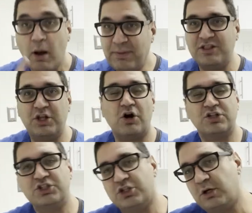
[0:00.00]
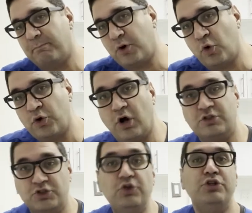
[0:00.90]
But there are certain
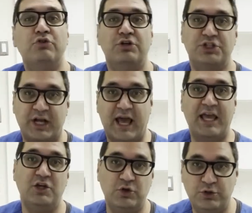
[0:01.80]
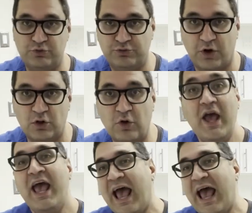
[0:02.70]
protocols you need to understand and you need to follow.